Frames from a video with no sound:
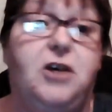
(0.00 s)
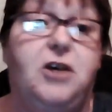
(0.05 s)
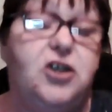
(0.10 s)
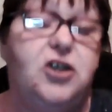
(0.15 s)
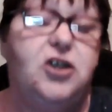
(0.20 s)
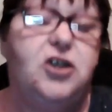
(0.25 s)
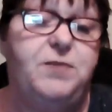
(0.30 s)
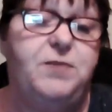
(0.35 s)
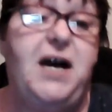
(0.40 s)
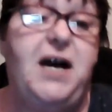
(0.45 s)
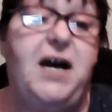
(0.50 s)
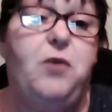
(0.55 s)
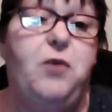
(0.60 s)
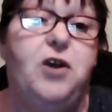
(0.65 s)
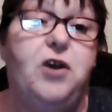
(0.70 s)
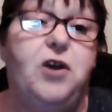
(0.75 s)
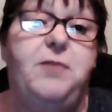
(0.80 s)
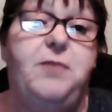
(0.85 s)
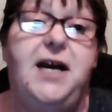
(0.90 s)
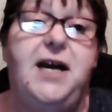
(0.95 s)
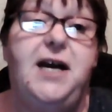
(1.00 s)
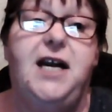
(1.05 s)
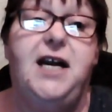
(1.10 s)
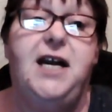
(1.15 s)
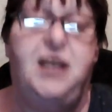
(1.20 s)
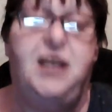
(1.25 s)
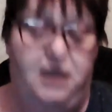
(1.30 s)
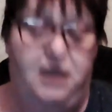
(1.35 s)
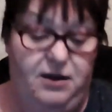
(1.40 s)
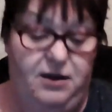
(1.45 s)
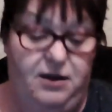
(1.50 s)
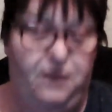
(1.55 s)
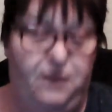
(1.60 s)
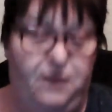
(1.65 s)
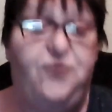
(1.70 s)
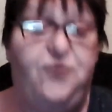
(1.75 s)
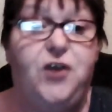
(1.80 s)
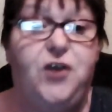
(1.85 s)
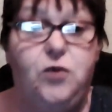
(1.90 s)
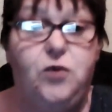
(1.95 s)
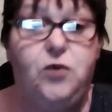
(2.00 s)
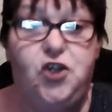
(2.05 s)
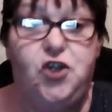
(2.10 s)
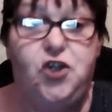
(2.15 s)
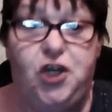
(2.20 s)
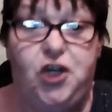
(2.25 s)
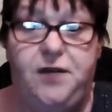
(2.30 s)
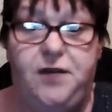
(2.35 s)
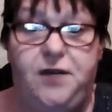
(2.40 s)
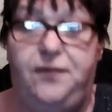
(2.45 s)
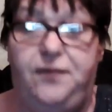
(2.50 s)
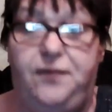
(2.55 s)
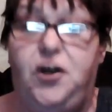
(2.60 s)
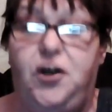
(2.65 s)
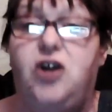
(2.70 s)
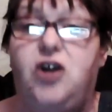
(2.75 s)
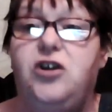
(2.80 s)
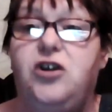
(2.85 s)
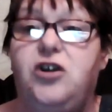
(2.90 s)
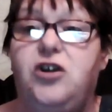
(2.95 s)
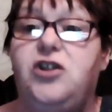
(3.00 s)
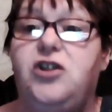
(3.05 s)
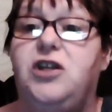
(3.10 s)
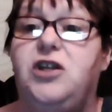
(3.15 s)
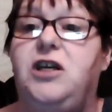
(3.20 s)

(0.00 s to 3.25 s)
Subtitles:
one of my future vlogs